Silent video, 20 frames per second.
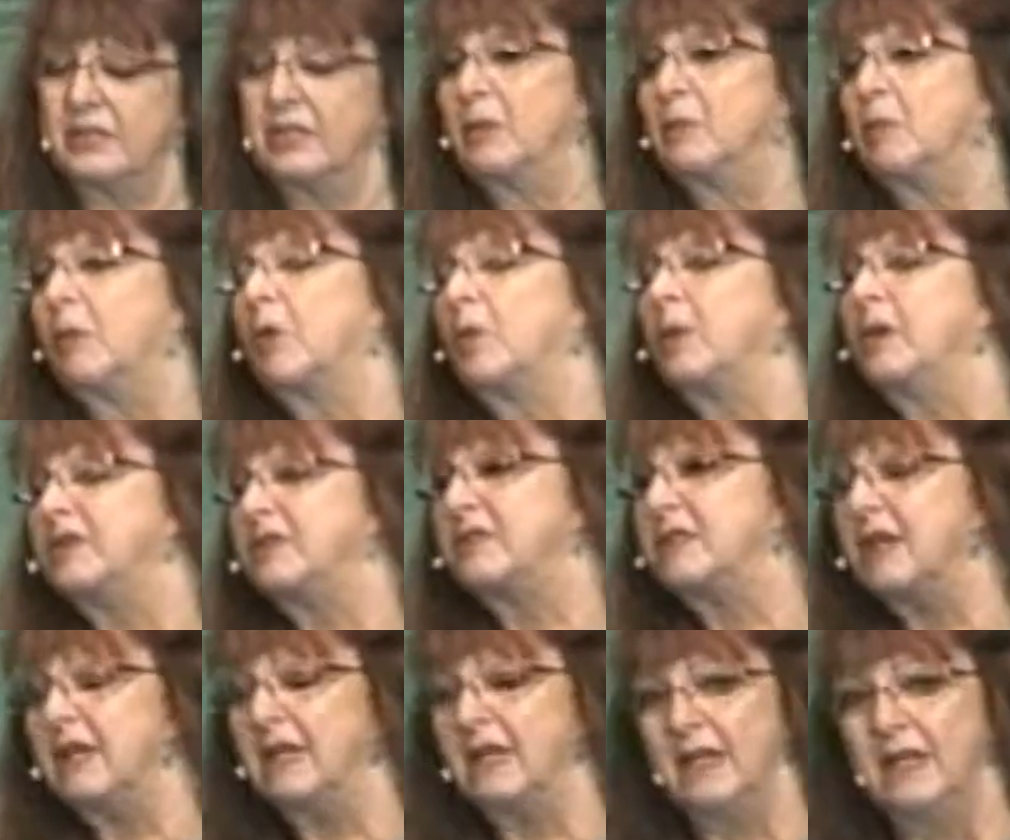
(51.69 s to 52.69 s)
And the more we
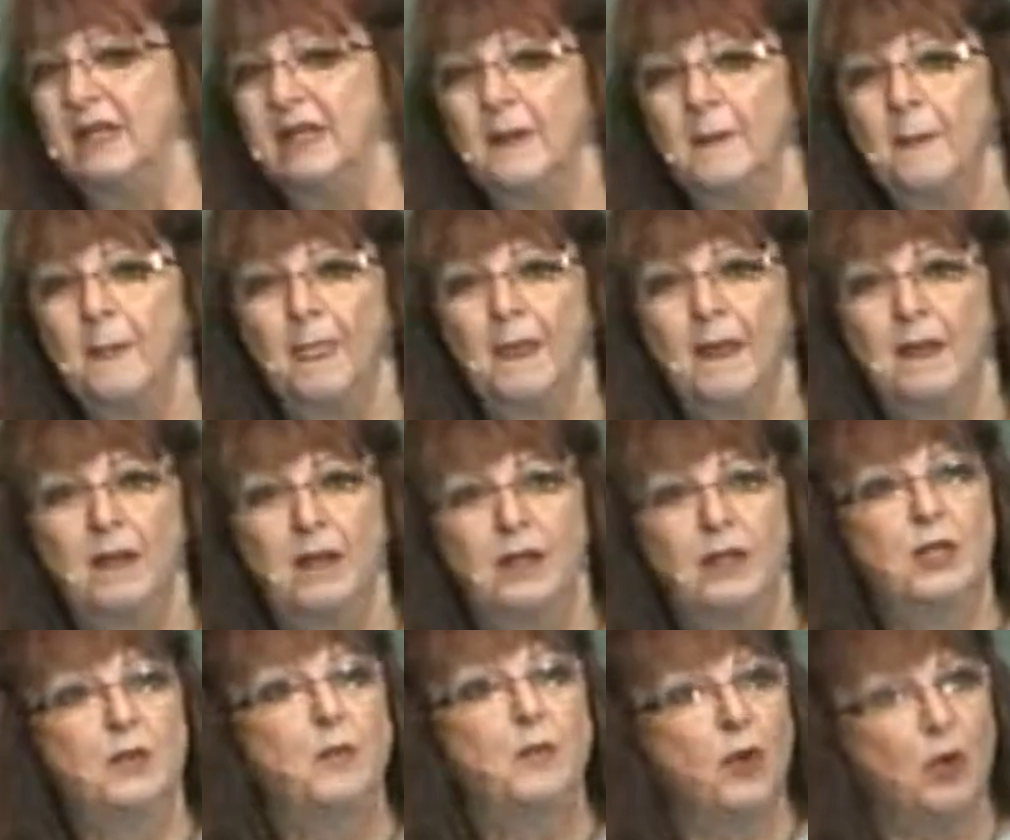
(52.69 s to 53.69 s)
studied,
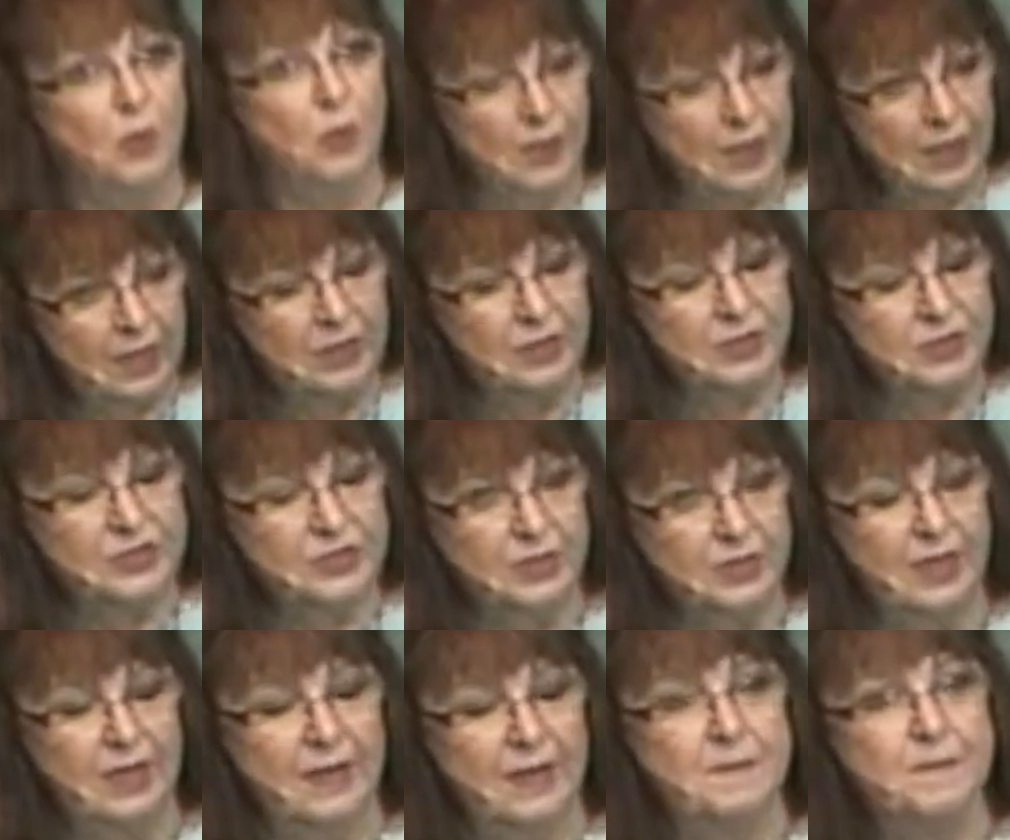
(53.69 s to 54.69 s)
the more we understood it.